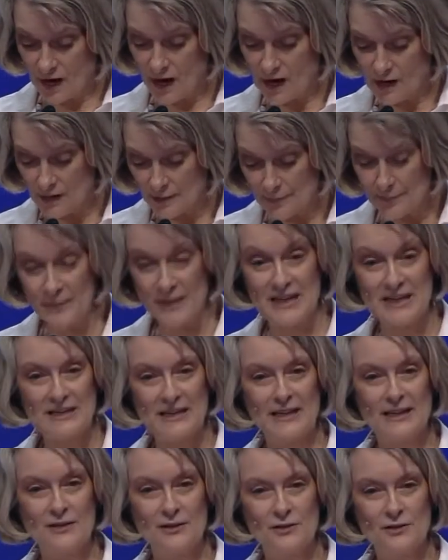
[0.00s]
com,
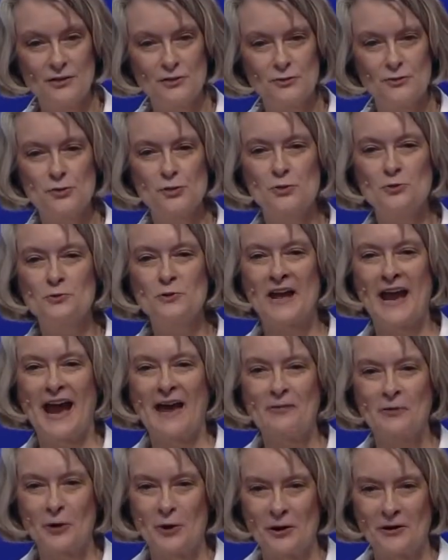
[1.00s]
meaning
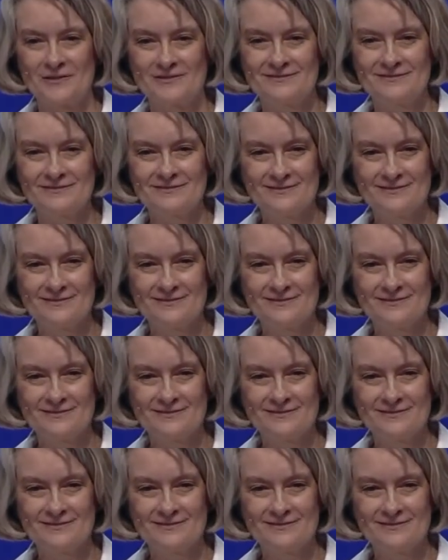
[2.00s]
together.